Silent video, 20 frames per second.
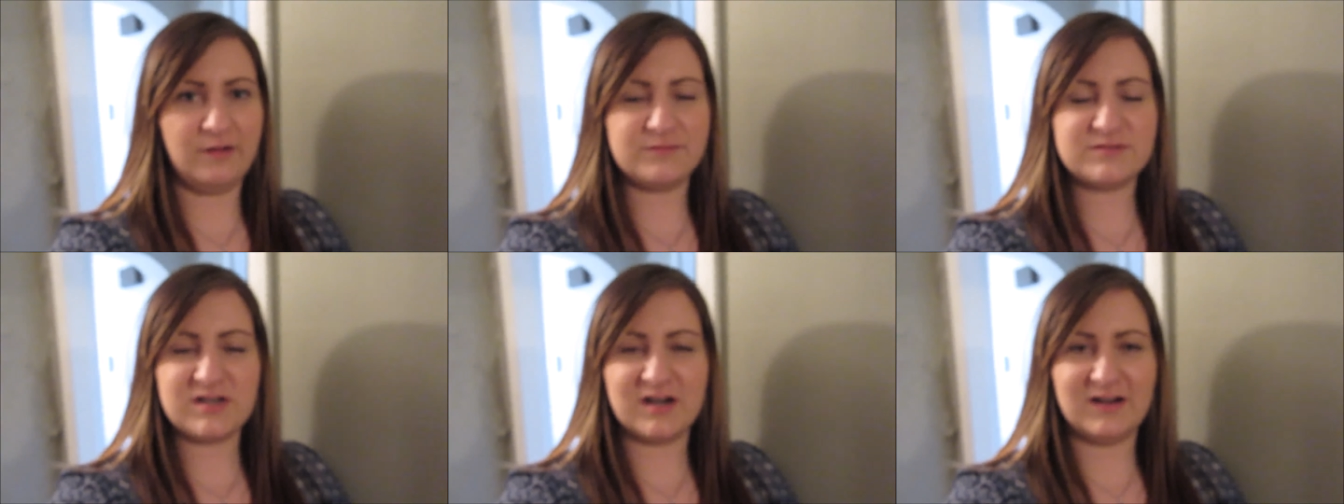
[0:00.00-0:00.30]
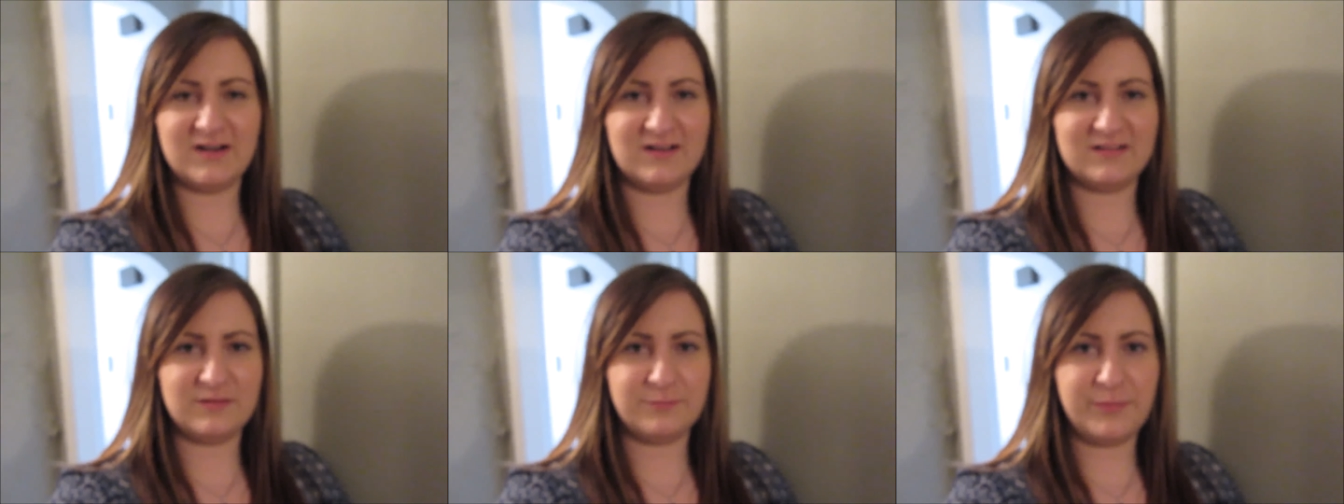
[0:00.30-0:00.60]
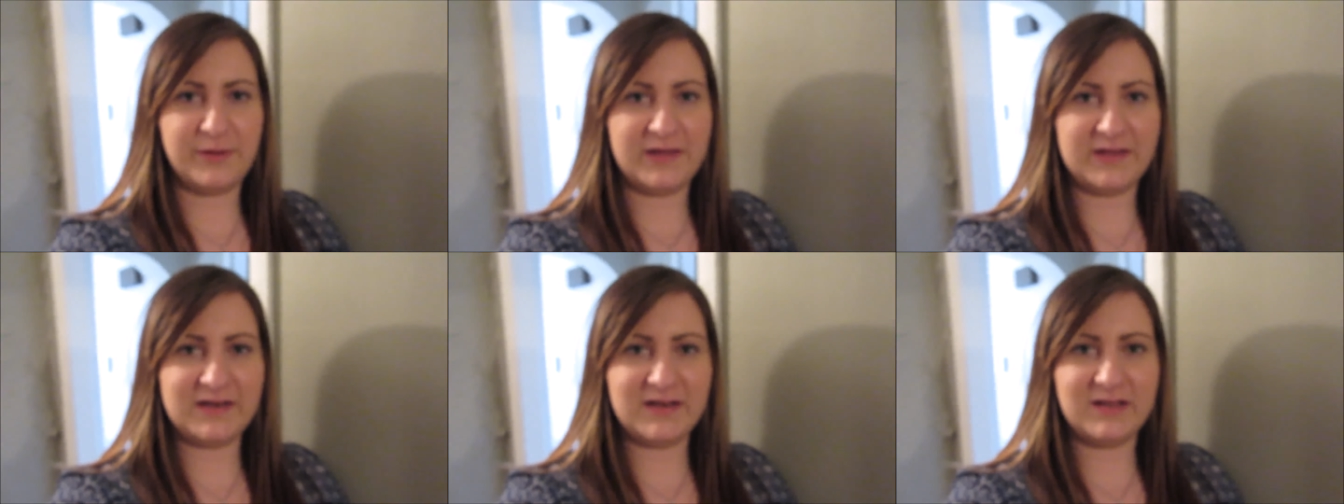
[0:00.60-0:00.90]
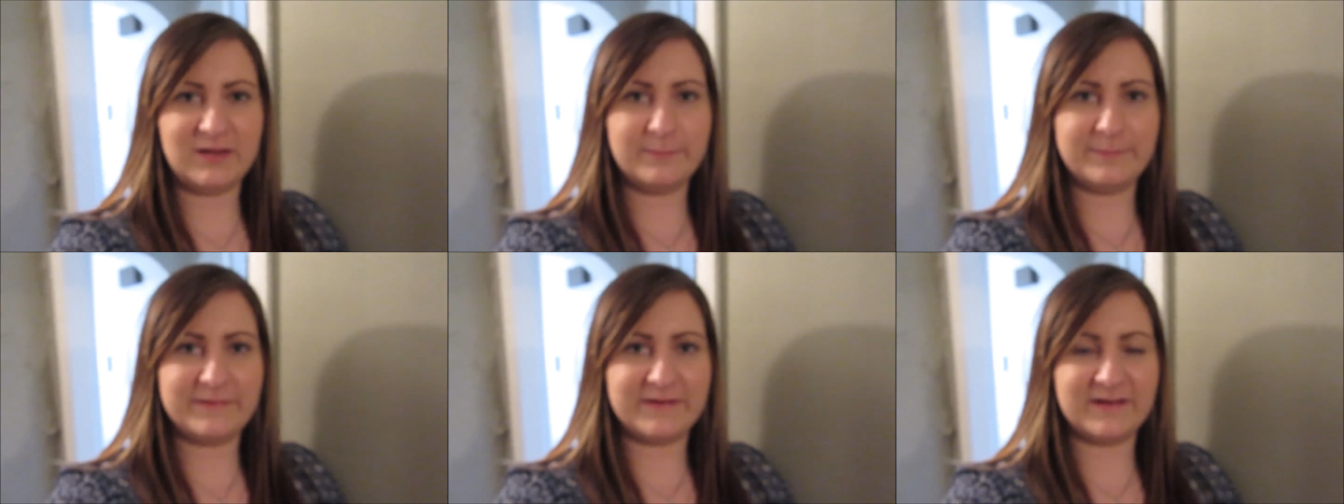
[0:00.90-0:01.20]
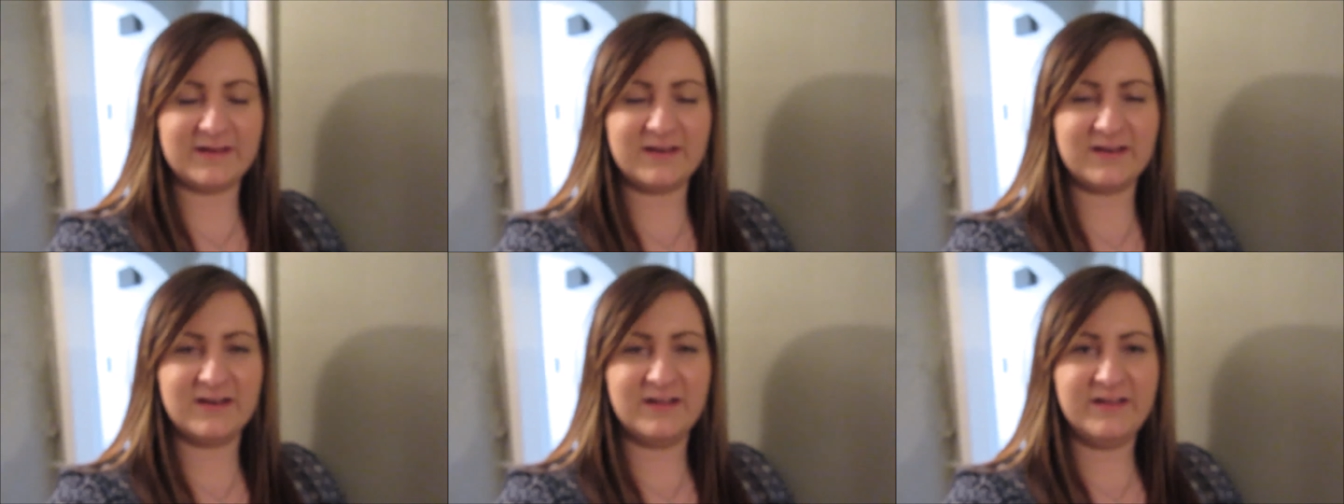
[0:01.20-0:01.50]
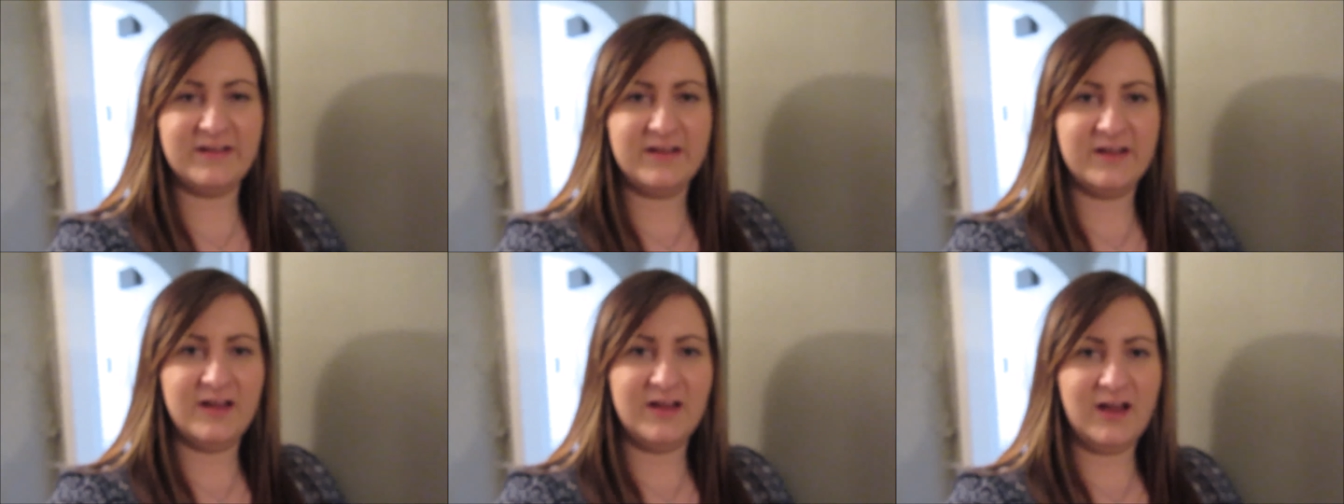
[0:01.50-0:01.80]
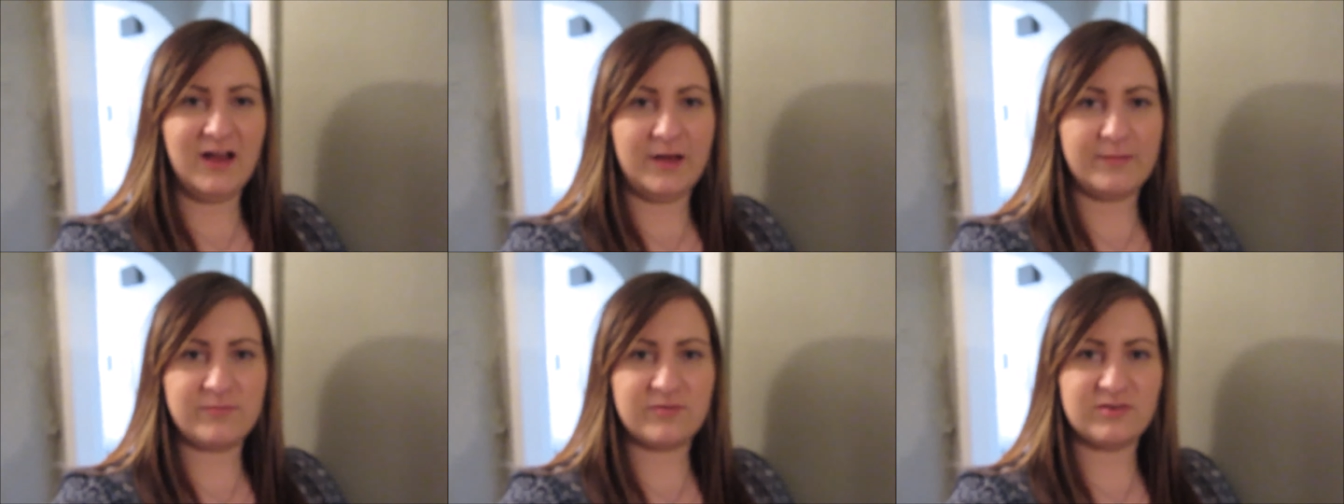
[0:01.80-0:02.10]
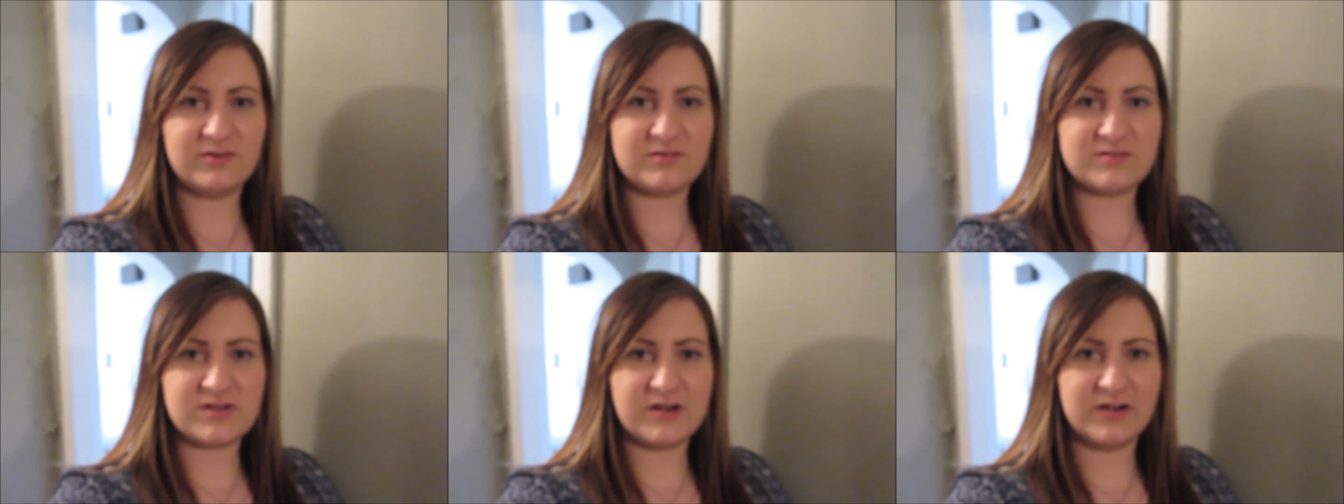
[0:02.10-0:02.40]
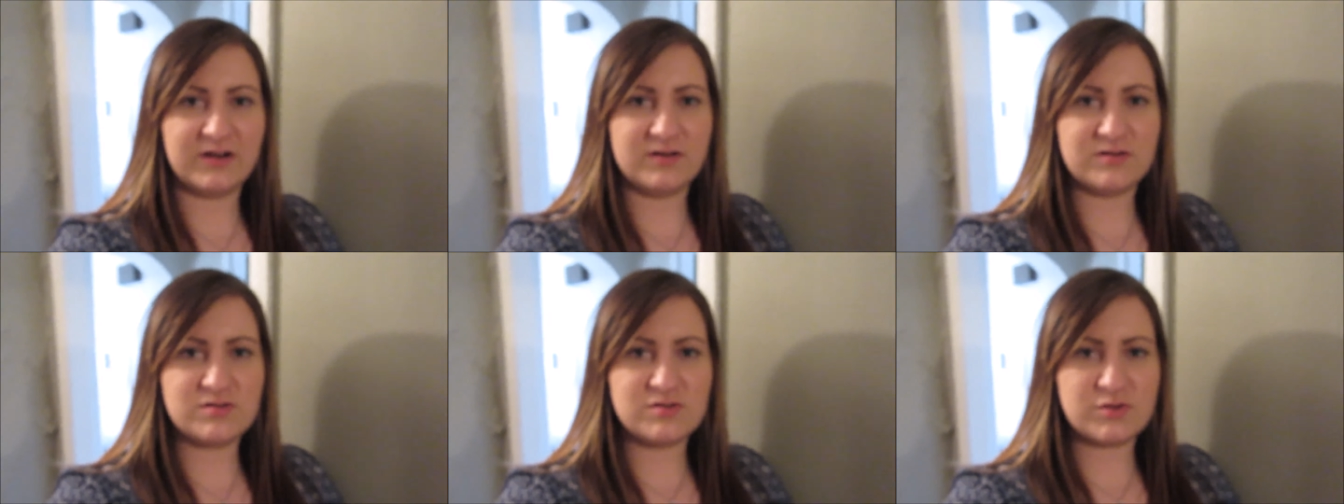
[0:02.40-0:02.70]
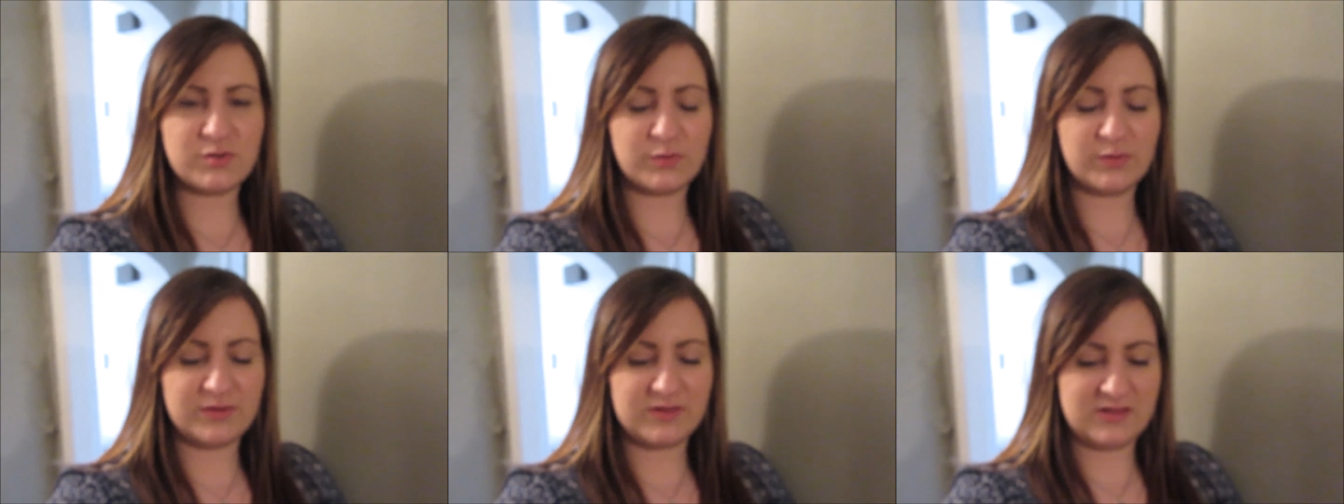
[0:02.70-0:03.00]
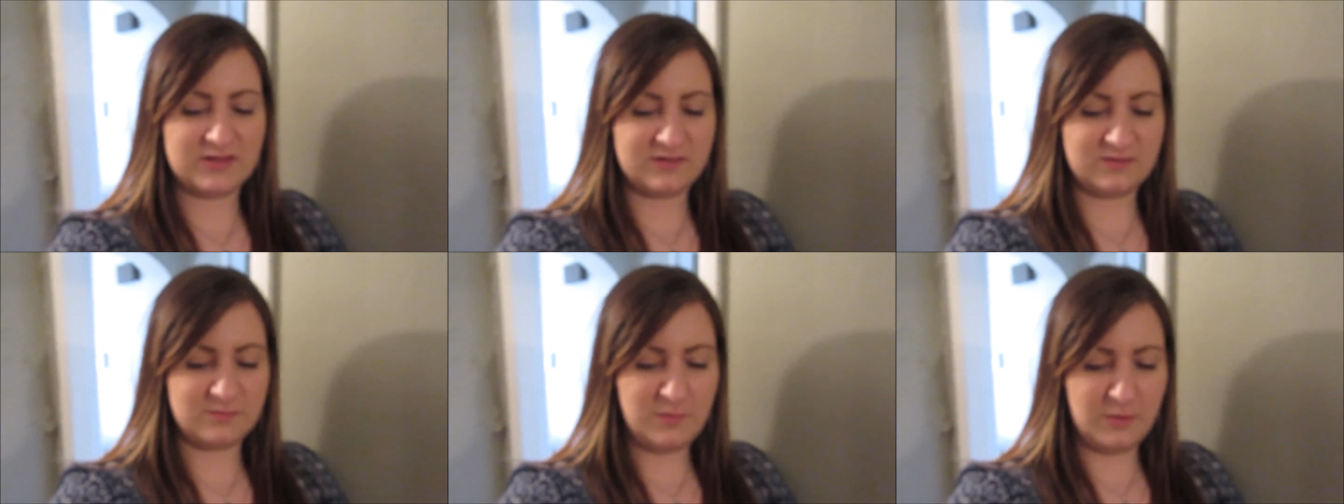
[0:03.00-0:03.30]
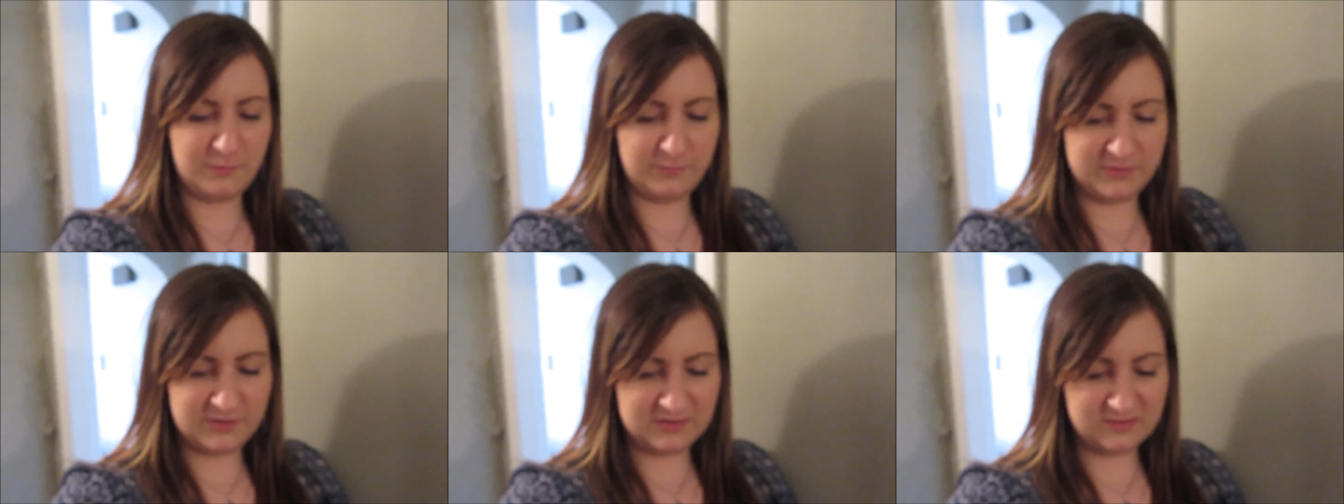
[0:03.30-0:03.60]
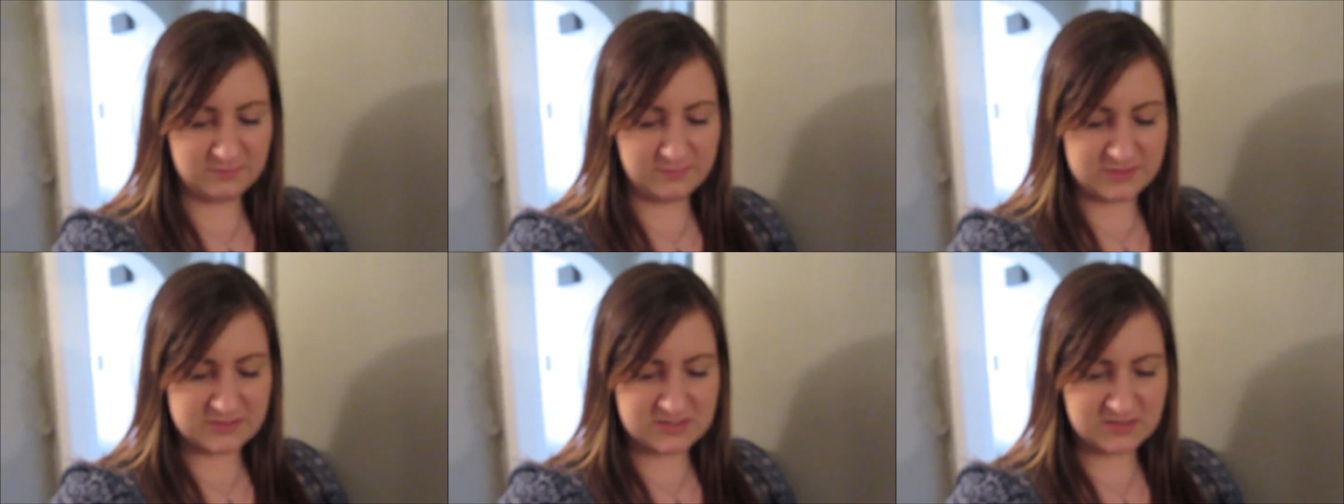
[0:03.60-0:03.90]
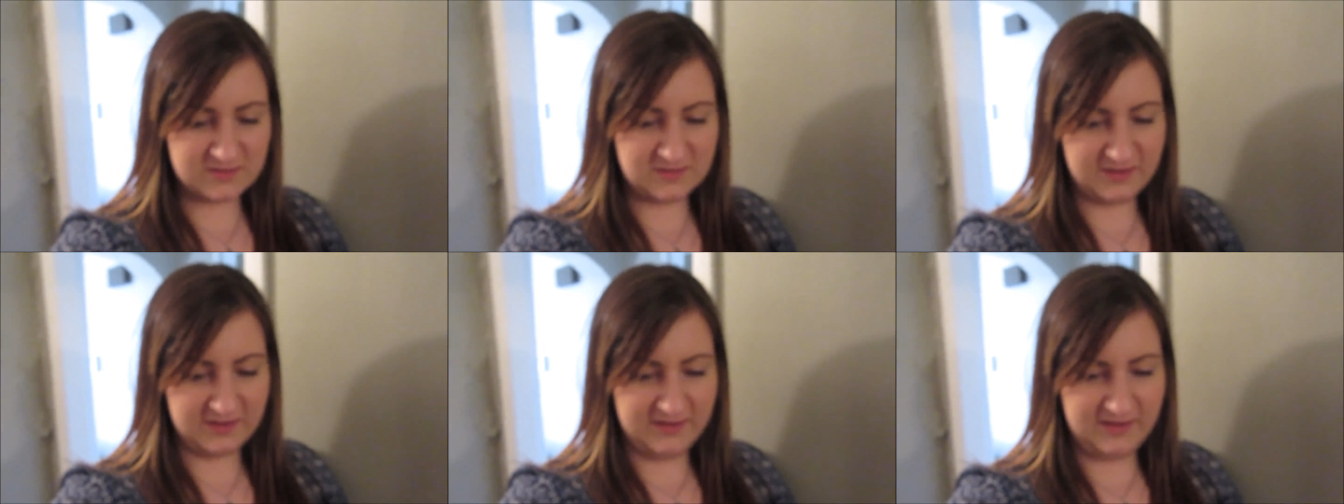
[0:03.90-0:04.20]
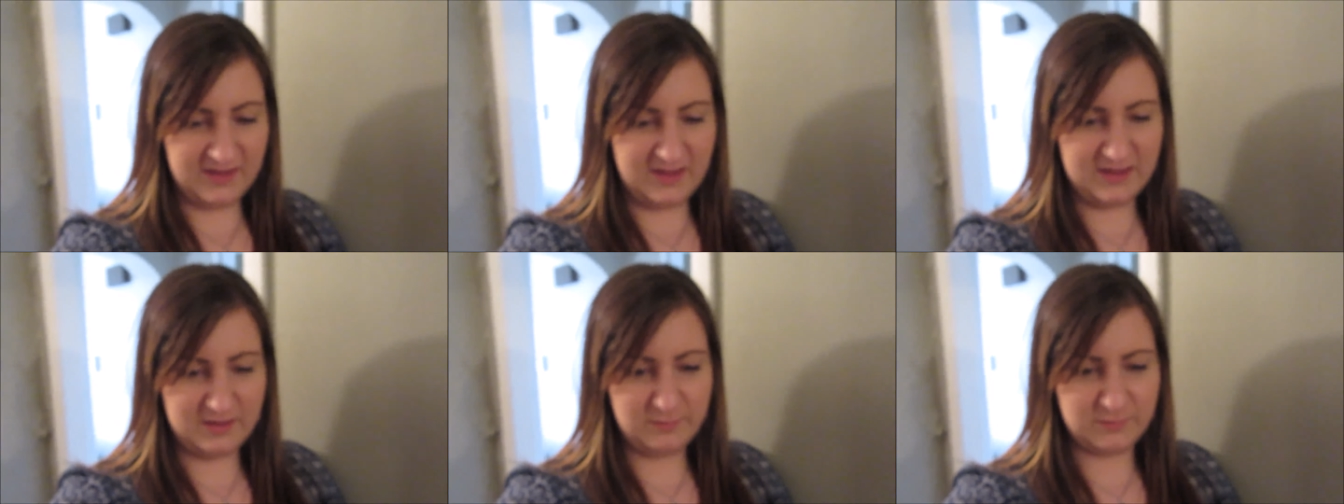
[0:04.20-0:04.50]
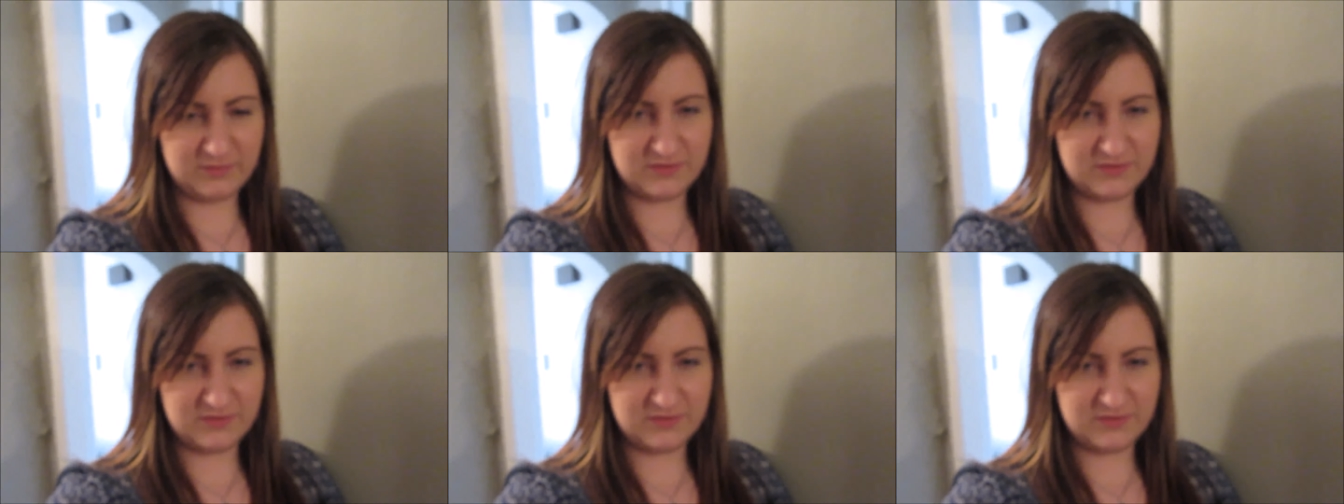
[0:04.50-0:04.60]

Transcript: I'm trying not to panic, but I'm still trying to enjoy this moment as much as I can,